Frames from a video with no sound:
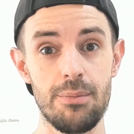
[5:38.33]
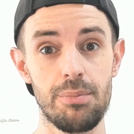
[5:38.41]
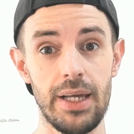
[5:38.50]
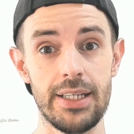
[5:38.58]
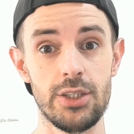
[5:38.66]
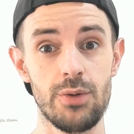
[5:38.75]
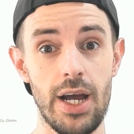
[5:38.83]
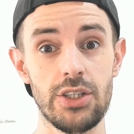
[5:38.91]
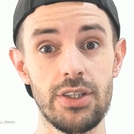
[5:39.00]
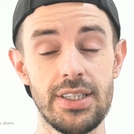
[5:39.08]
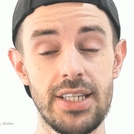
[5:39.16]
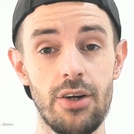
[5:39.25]
implant to
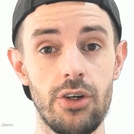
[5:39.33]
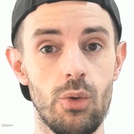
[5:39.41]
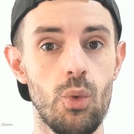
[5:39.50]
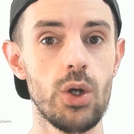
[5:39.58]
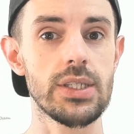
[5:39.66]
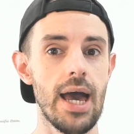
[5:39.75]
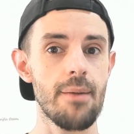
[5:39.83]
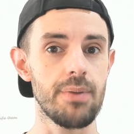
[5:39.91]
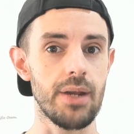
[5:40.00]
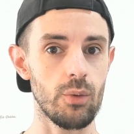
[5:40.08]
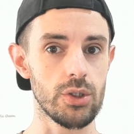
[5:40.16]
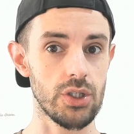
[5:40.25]
actually tell you what's
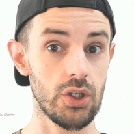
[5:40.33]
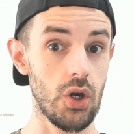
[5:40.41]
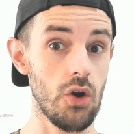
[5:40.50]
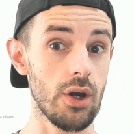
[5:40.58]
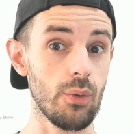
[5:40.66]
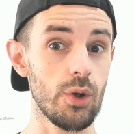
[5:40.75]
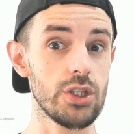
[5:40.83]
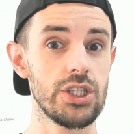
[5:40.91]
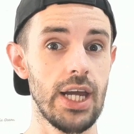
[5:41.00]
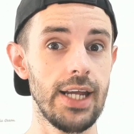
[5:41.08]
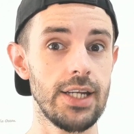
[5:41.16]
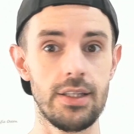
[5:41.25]
happening, what's occurring,
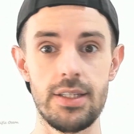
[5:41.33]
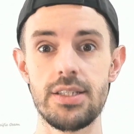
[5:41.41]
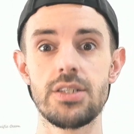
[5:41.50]
what's changing.